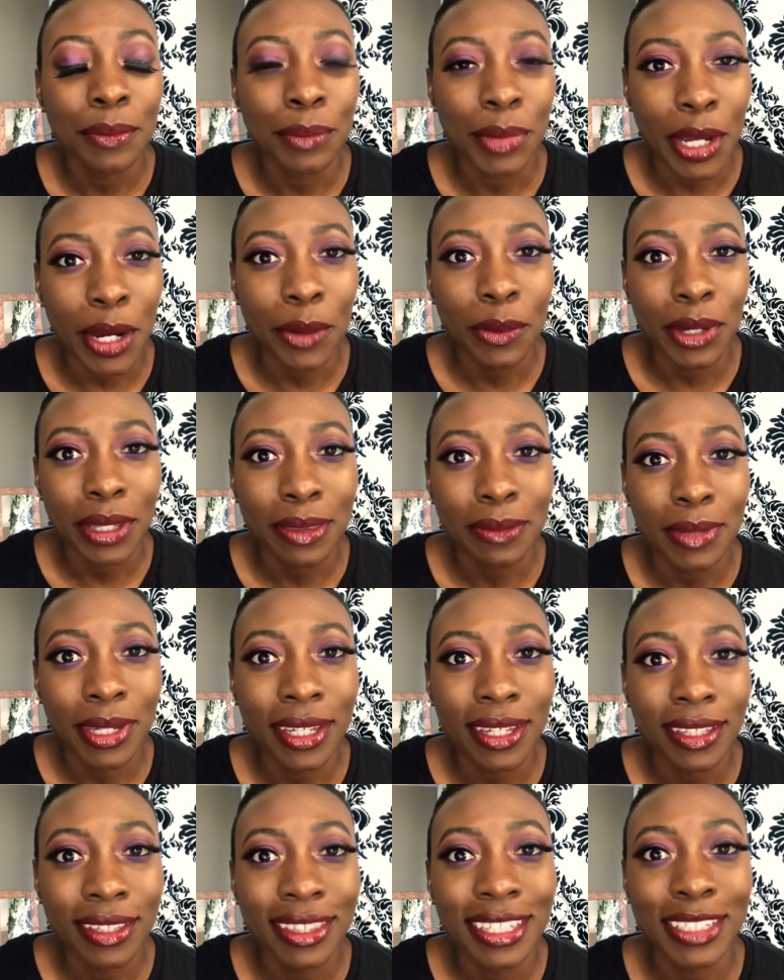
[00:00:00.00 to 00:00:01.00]
bear with
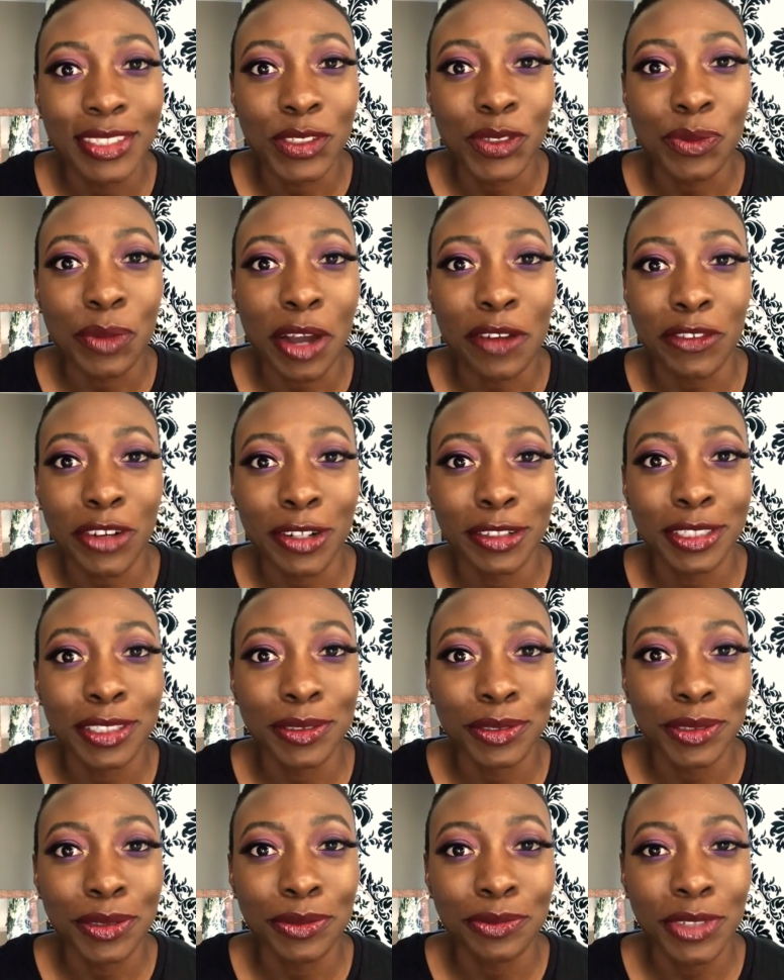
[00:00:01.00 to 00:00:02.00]
me. This is my first
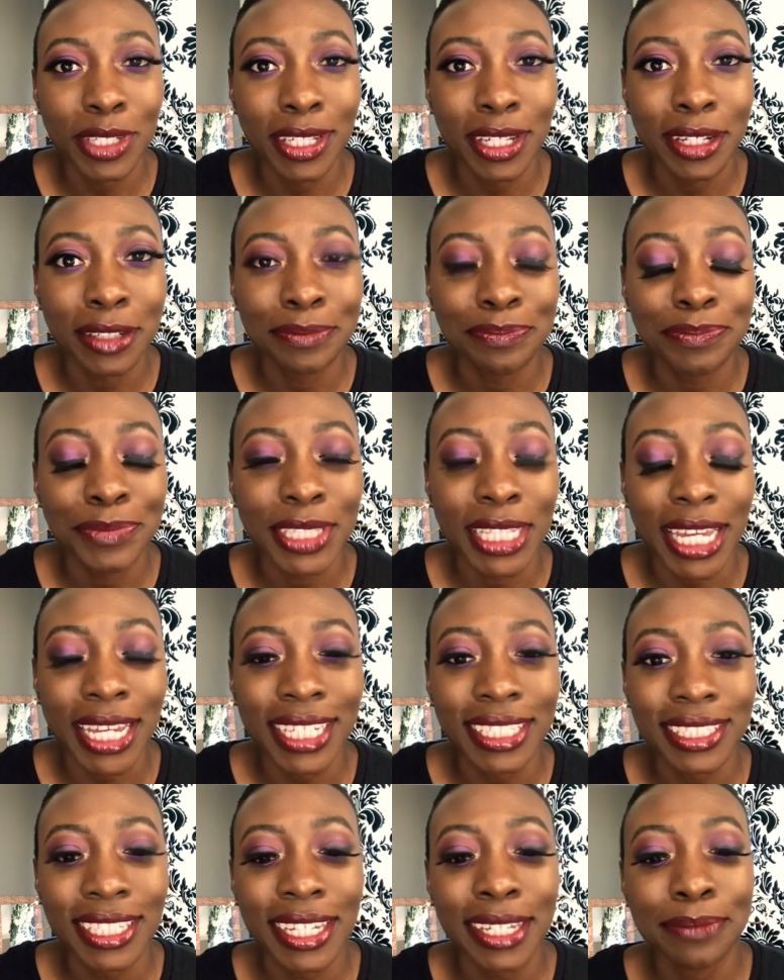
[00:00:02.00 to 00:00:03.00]
YouTube video, like
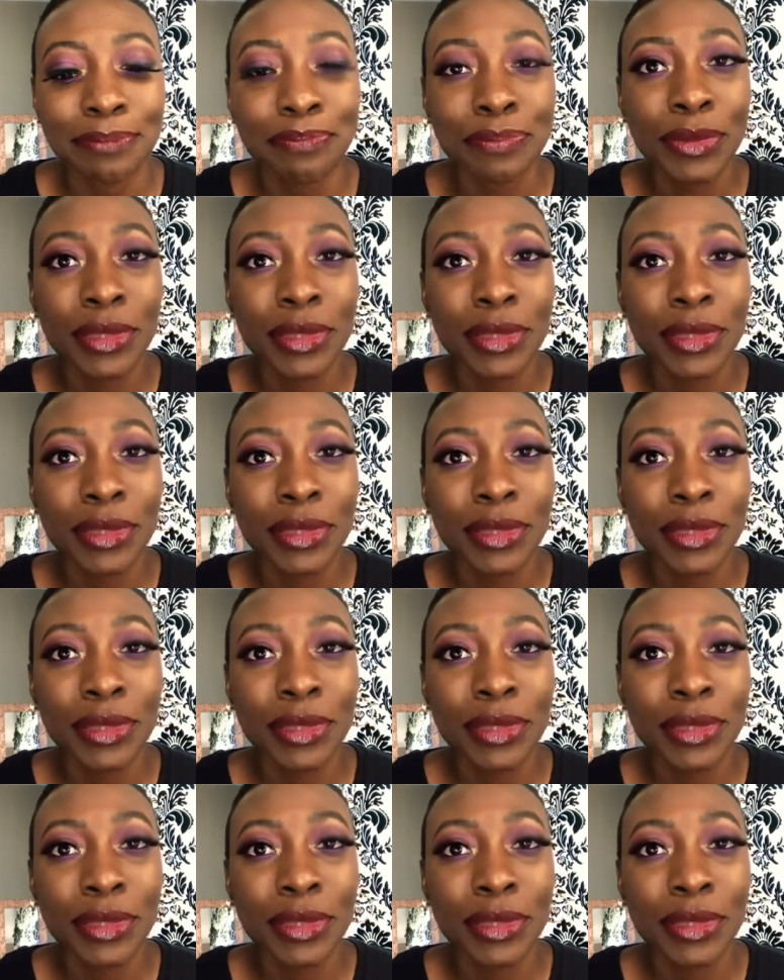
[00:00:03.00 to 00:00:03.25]
I said.